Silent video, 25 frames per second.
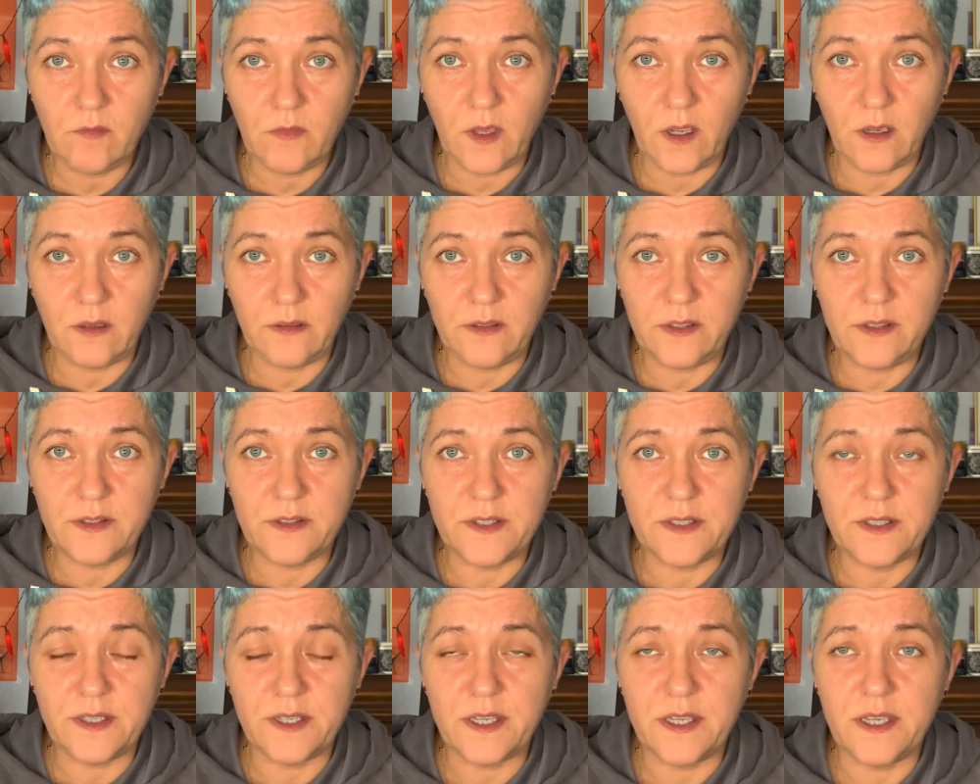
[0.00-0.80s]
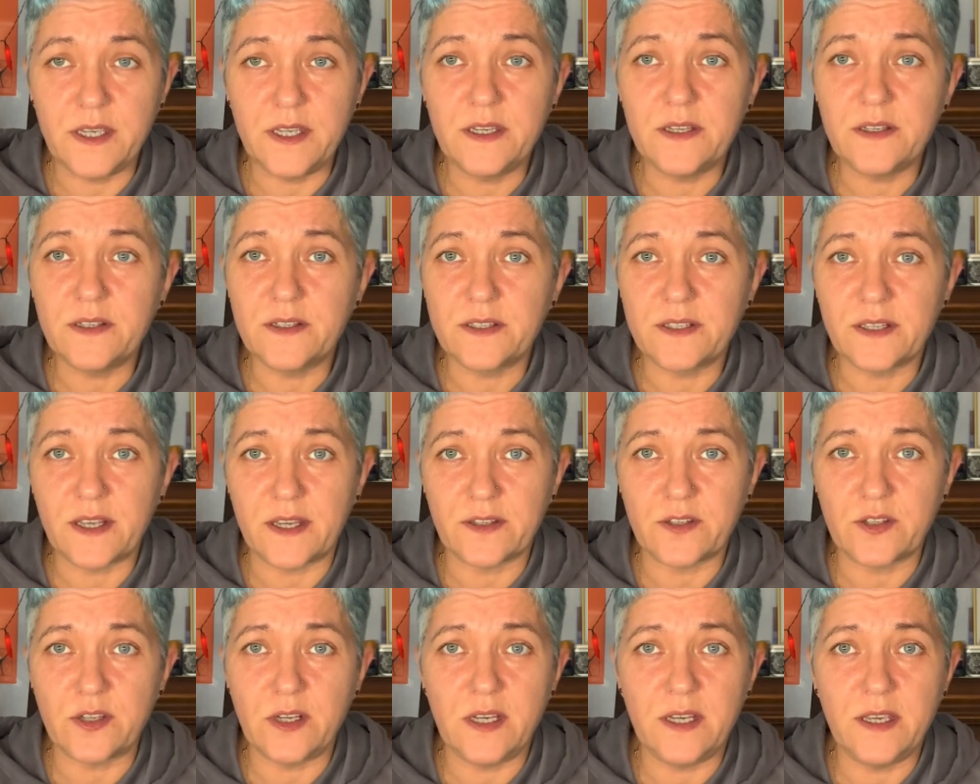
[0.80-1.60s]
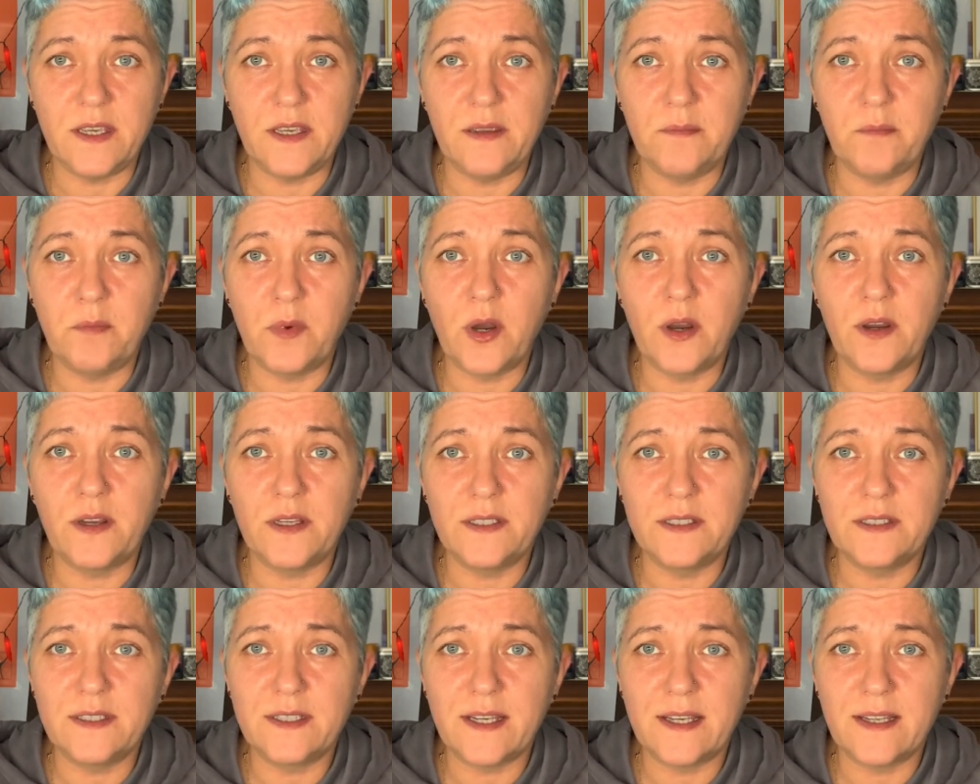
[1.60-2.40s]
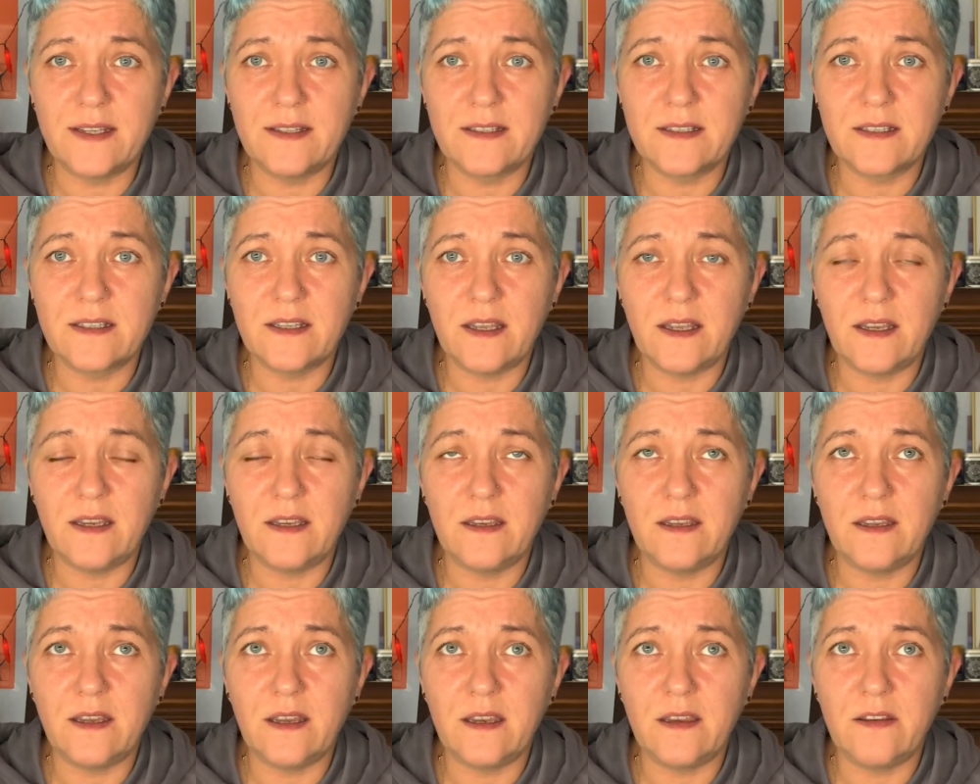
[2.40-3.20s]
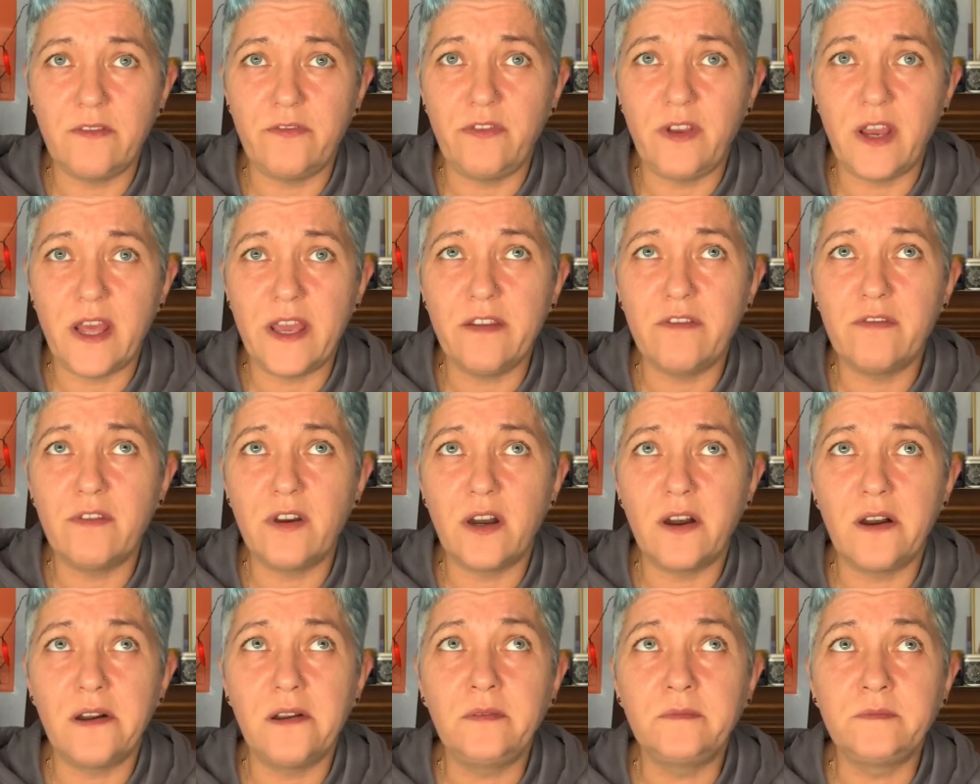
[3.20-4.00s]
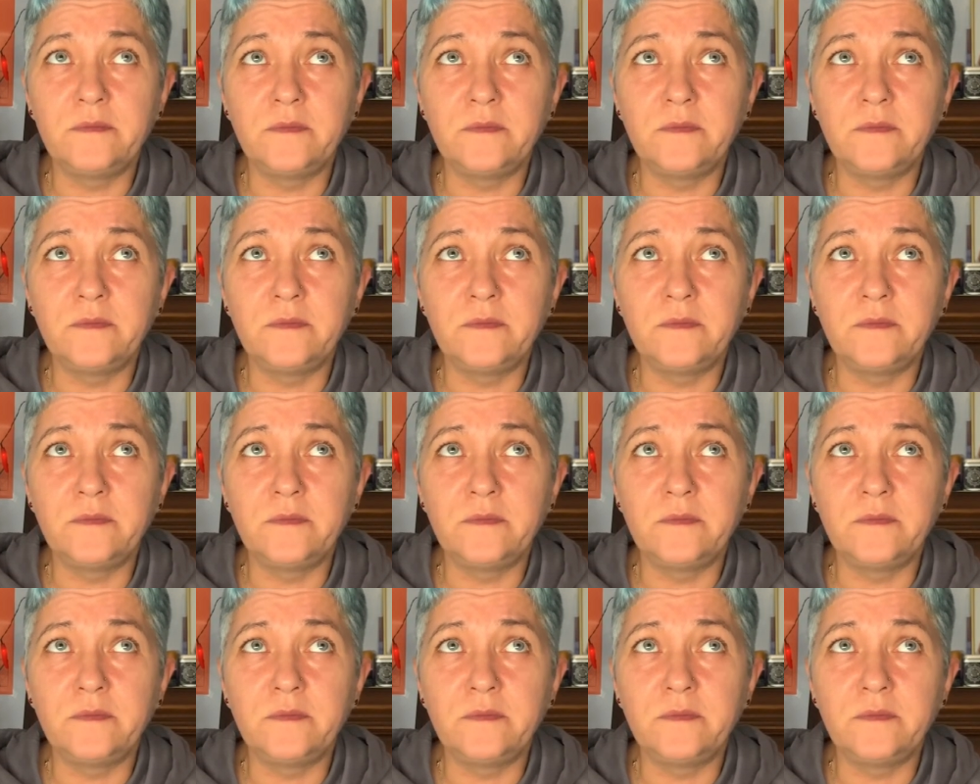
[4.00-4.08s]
the, the heat is actually more intense than than the flavor